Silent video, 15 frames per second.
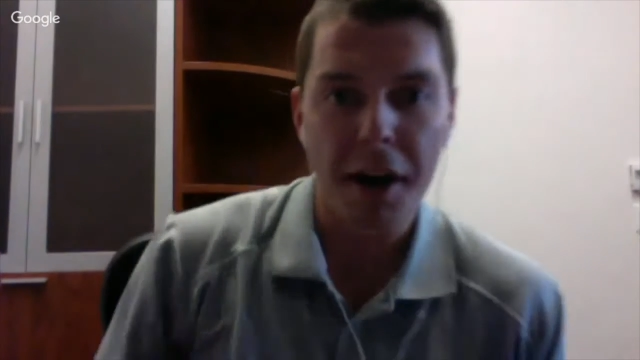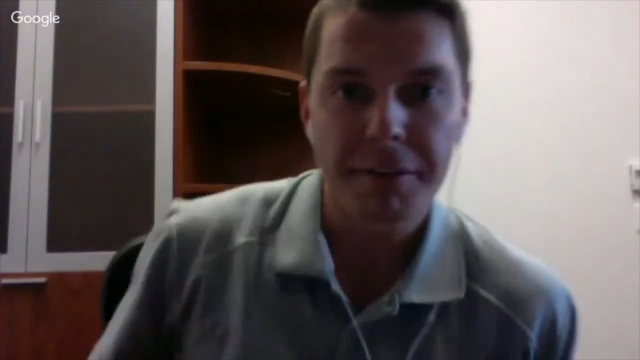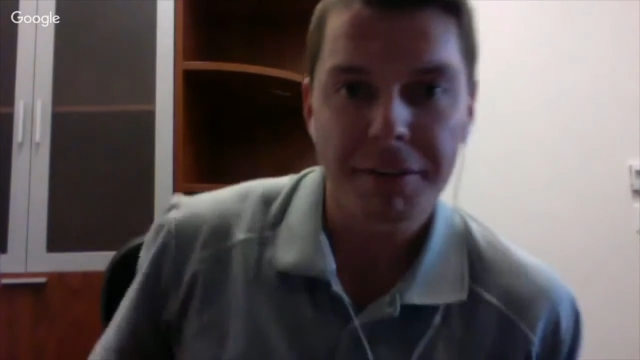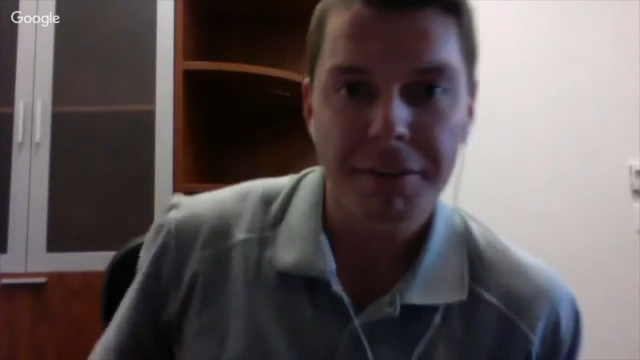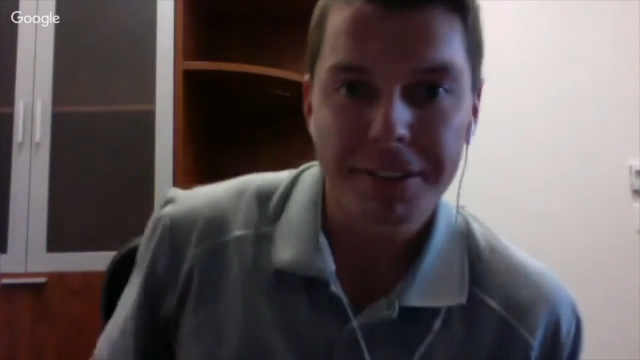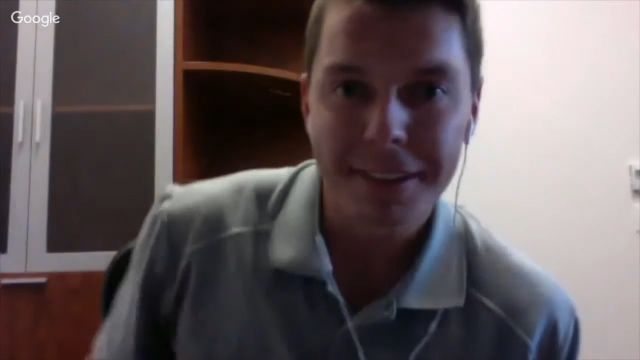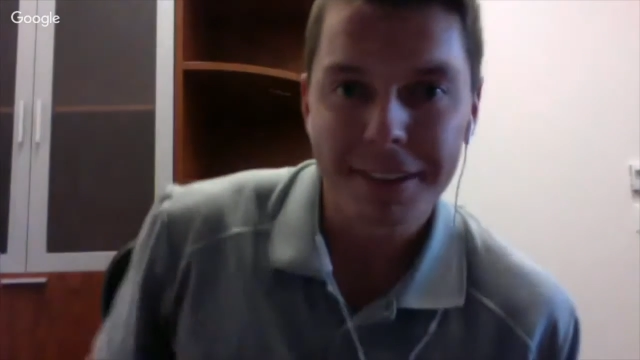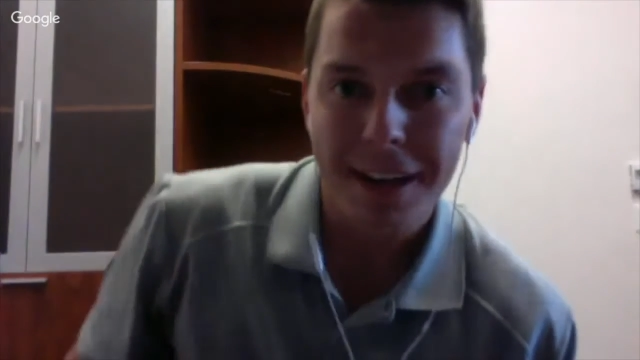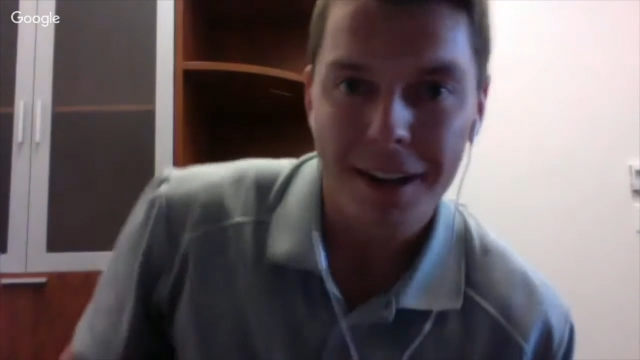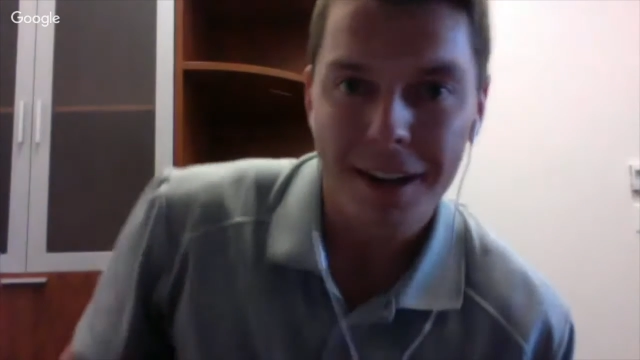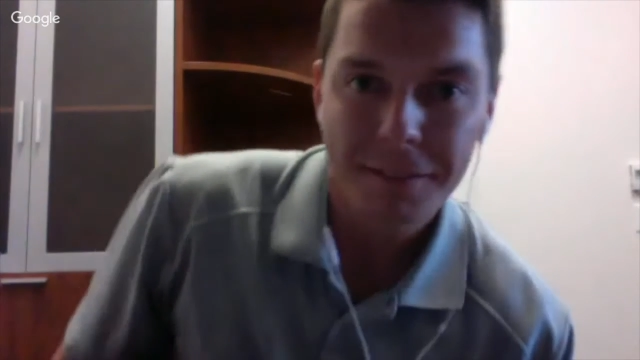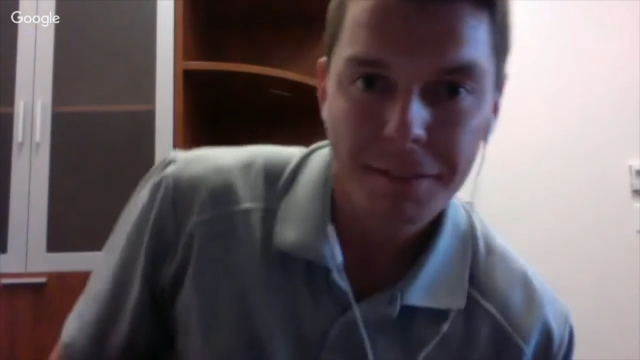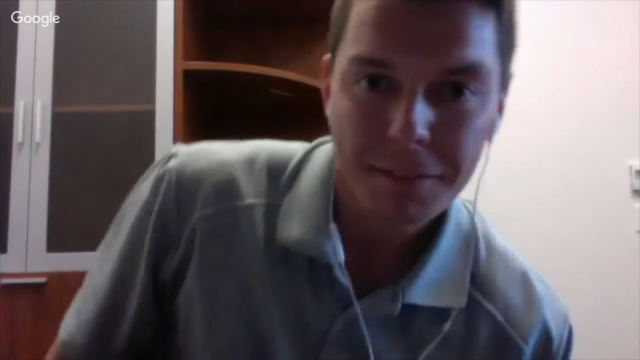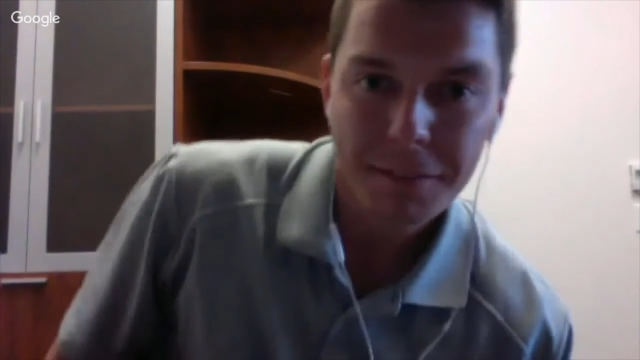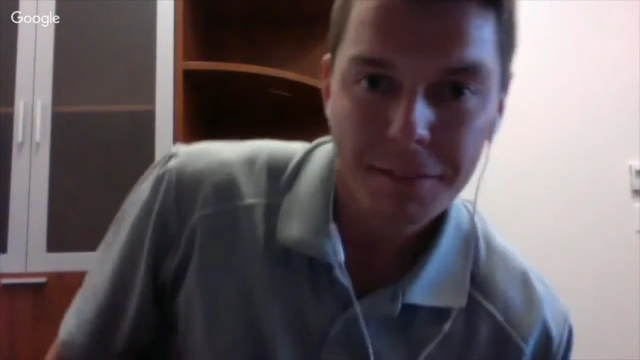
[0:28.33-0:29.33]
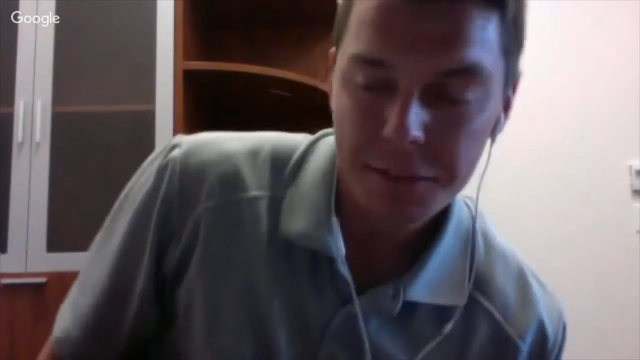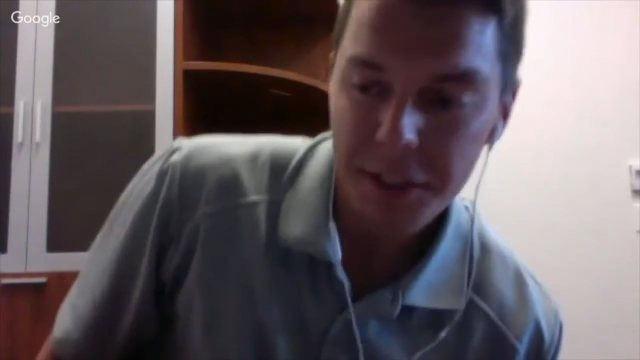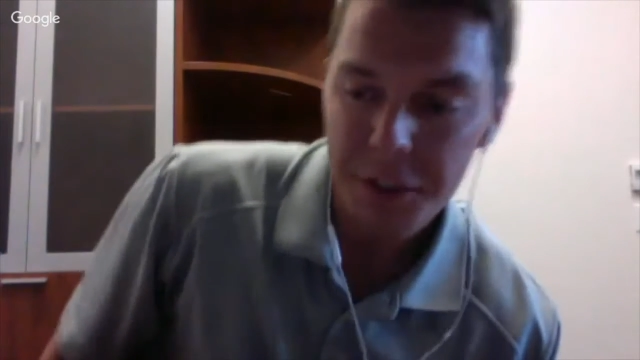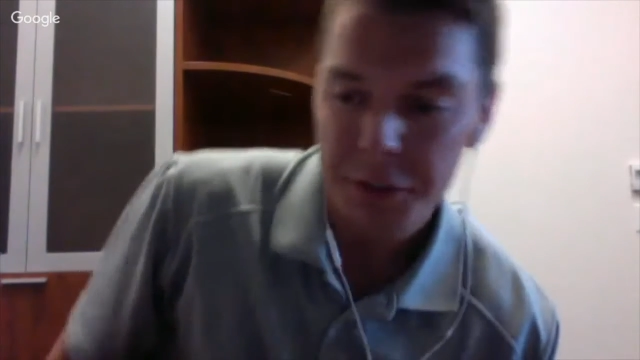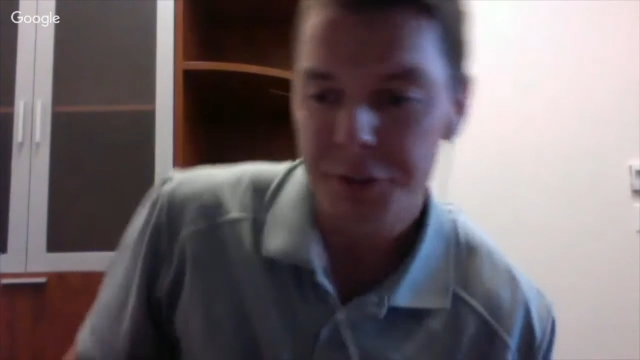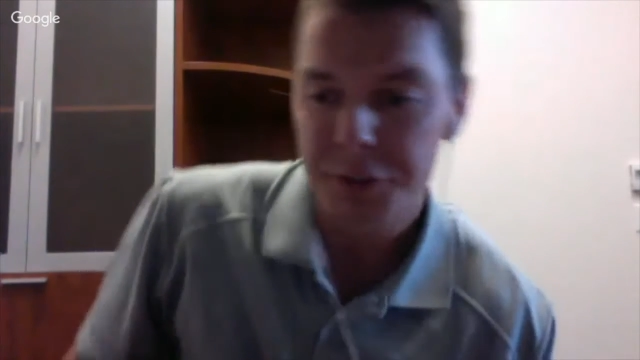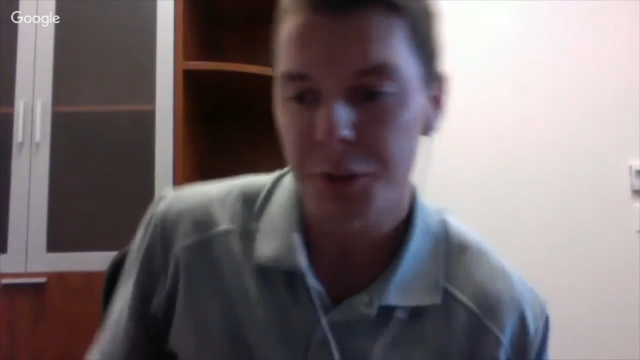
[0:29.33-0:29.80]
to
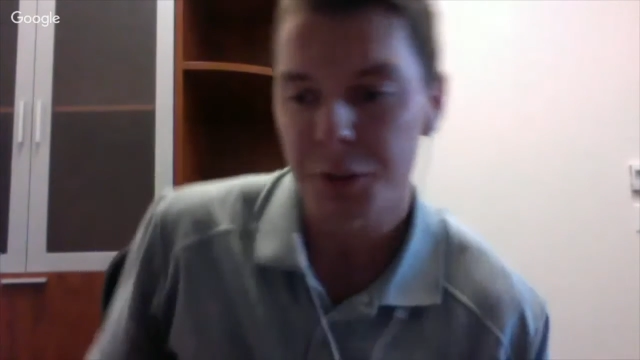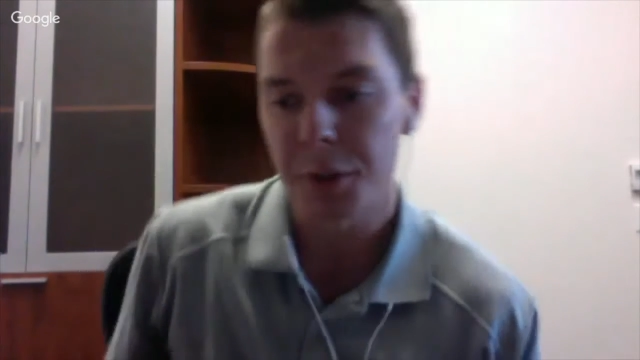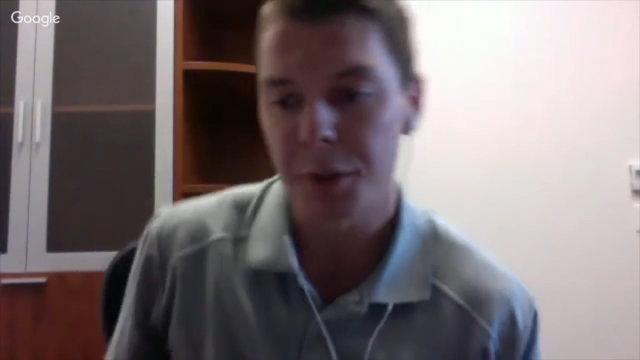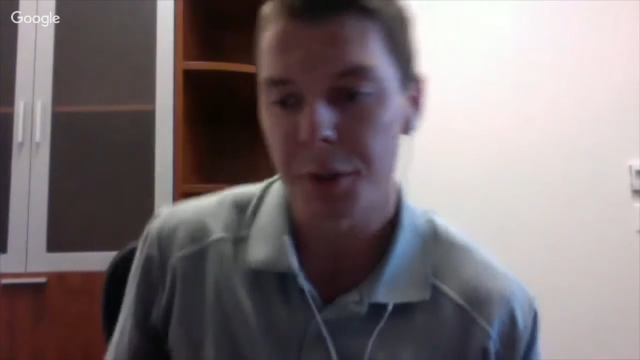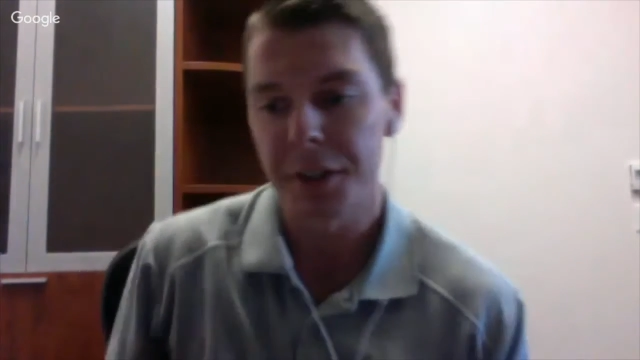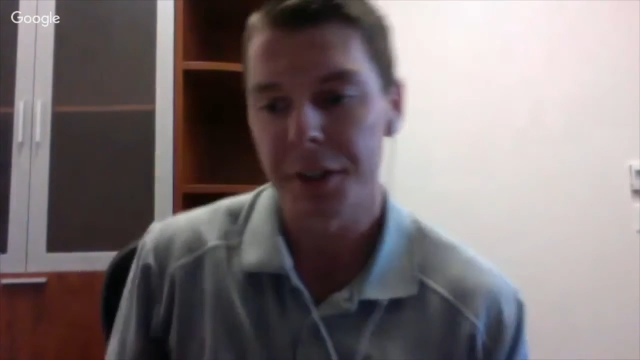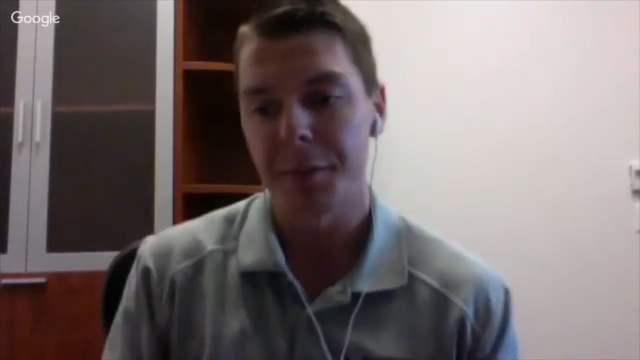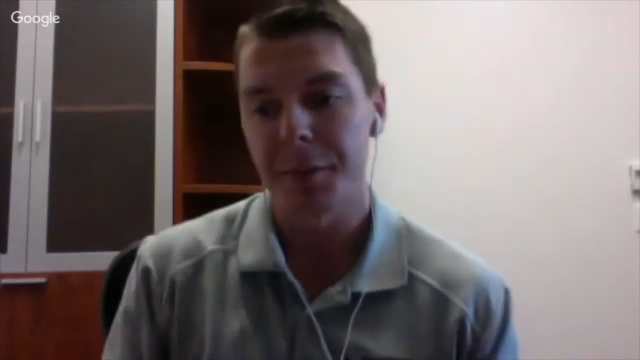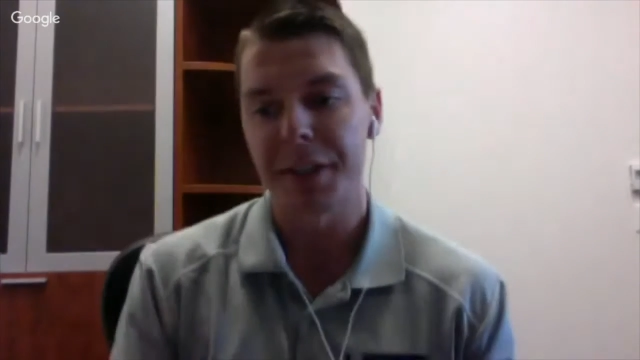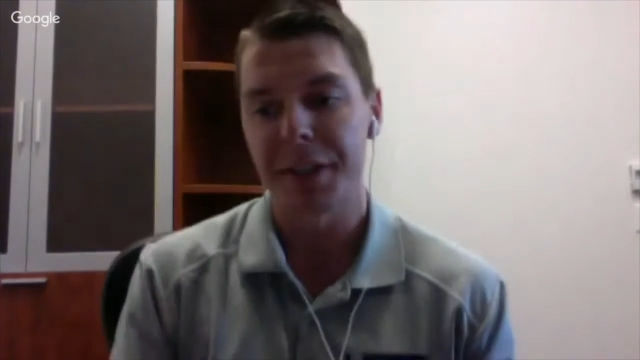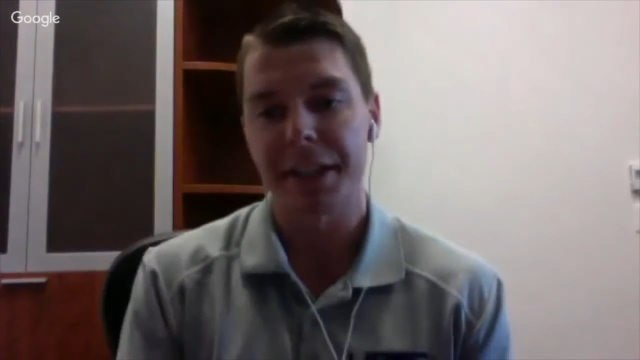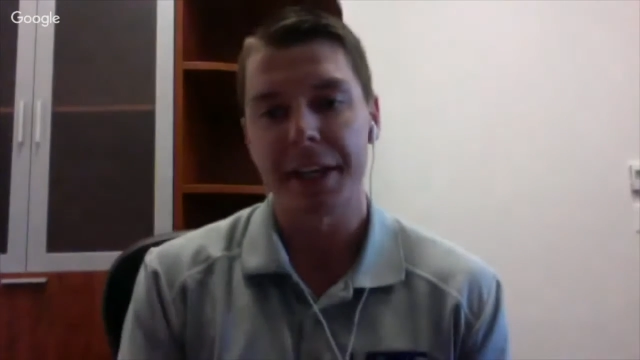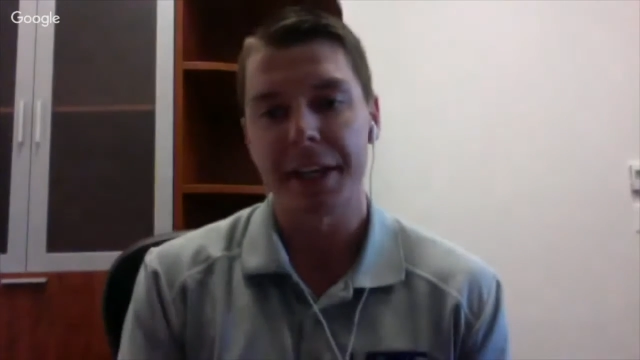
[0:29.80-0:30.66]
introduce Tori a little bit again,